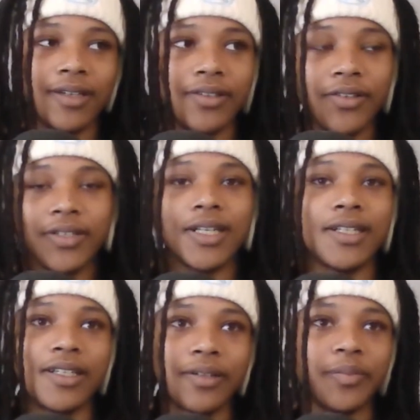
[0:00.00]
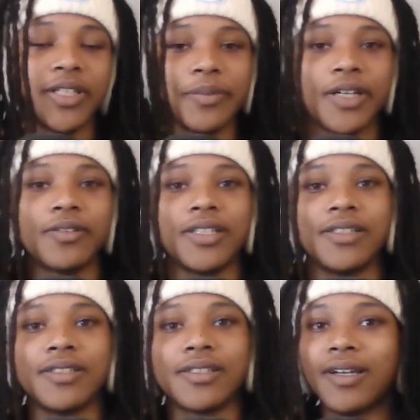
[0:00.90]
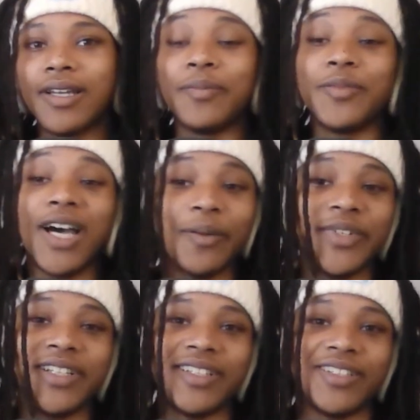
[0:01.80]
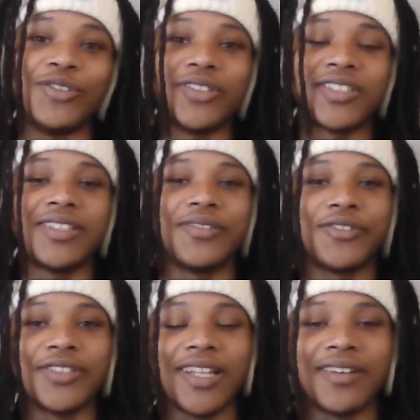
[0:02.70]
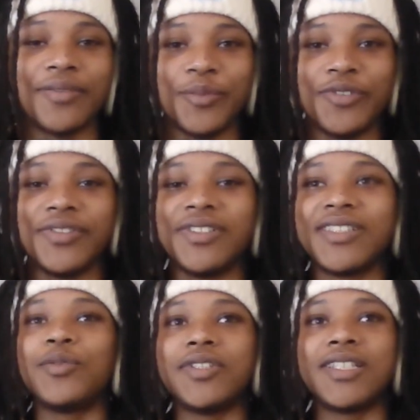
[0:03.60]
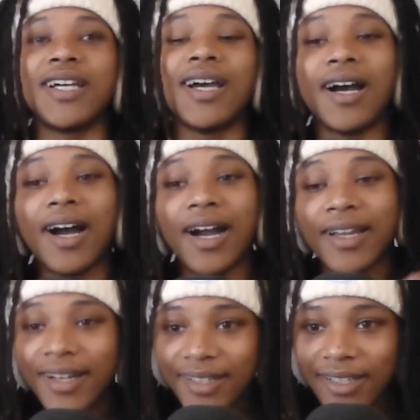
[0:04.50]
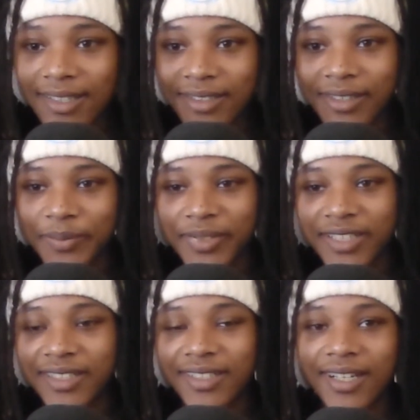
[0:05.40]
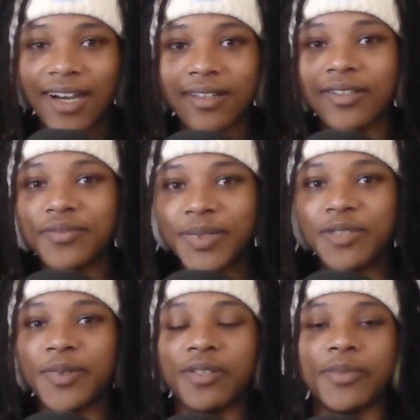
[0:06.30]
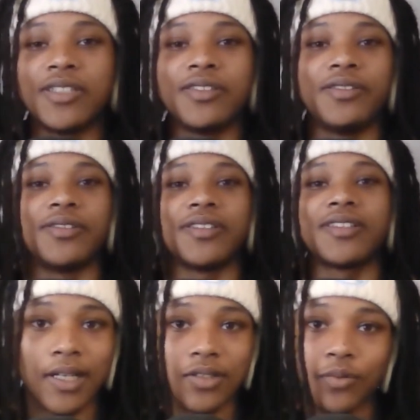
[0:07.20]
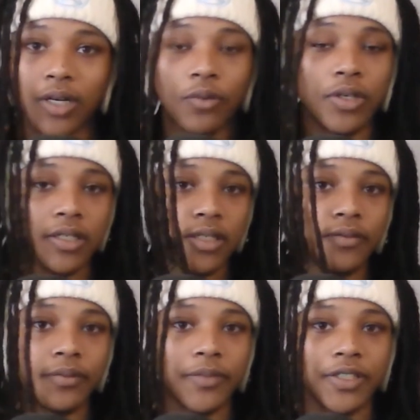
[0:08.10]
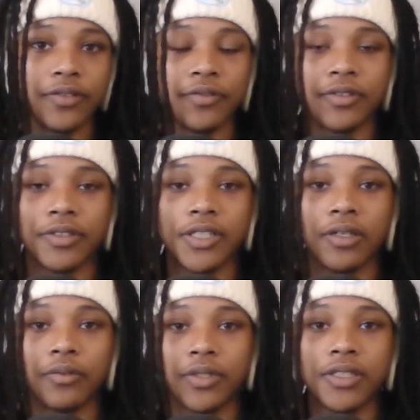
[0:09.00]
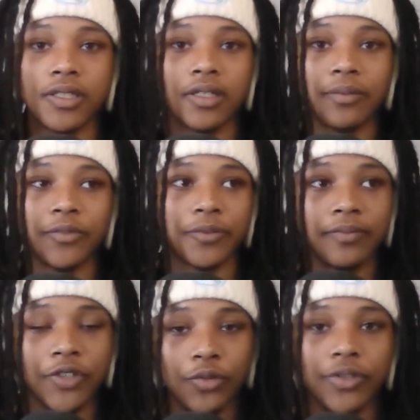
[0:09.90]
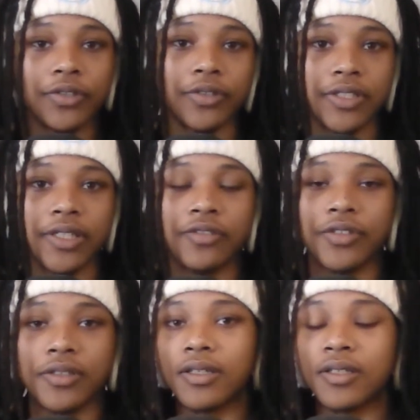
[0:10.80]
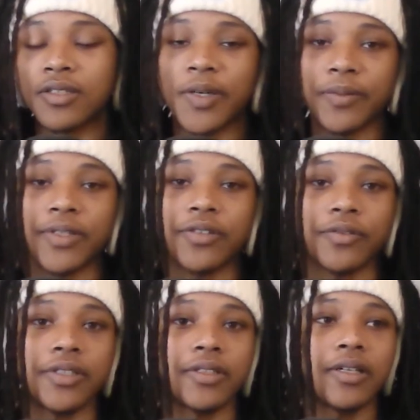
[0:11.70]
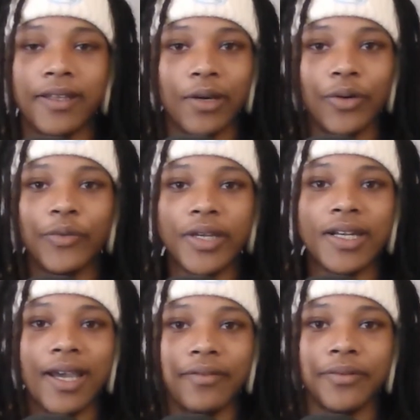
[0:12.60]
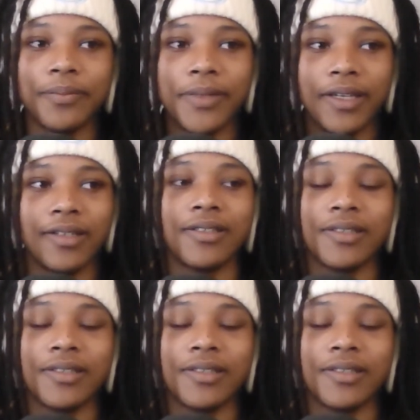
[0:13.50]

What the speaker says: Another thing that they complain about is him not being in New York City for a lot of the movies, which I kind of get the complaint. I love my Spider-Man in New York. That's what I want to see from this new trilogy. I want to see a lot more New York-centric Spider-Man stories. And that way we can have him in his